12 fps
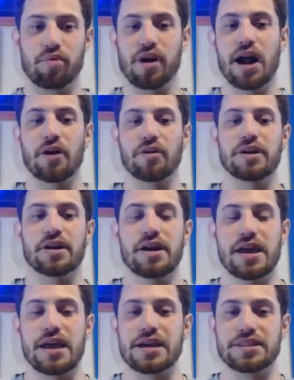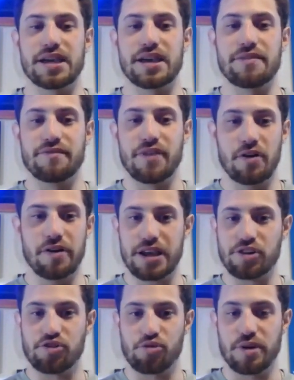Brown is a very
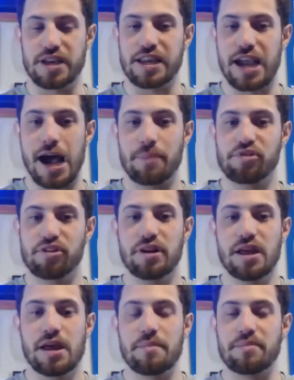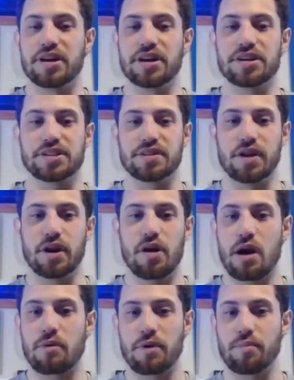intriguing option, because there
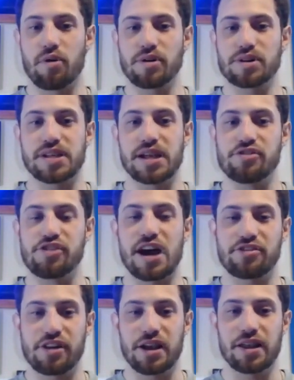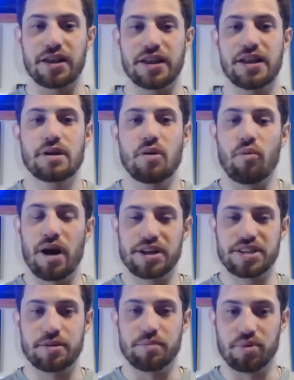are reports that Josh Allen
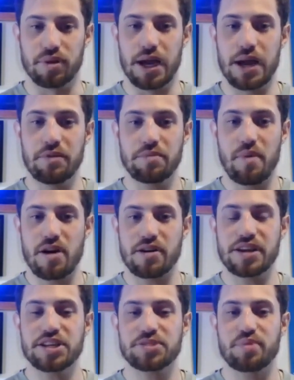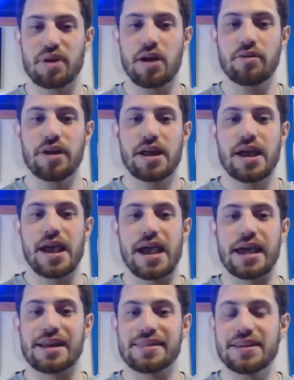wants to play with Marquise Brown,
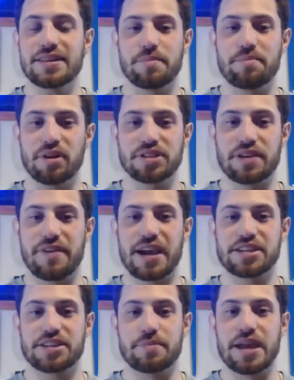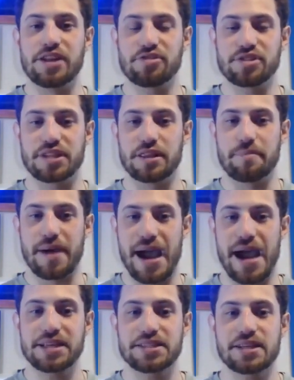and I think the Bills have had some interest in the
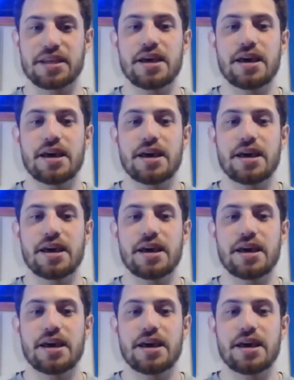past.